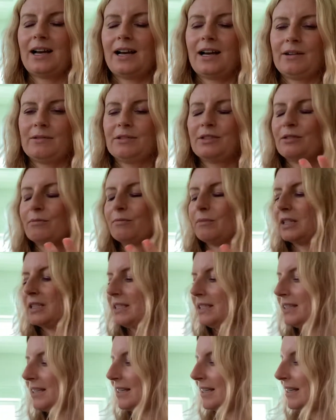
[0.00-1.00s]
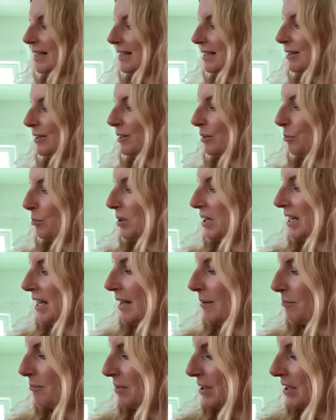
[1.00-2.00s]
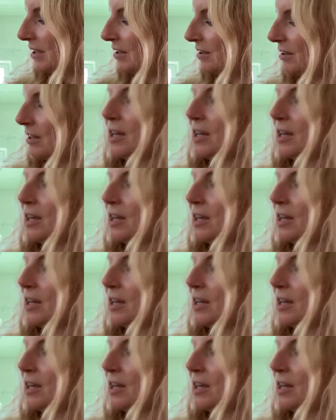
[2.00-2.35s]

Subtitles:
automatically you'll be happy too.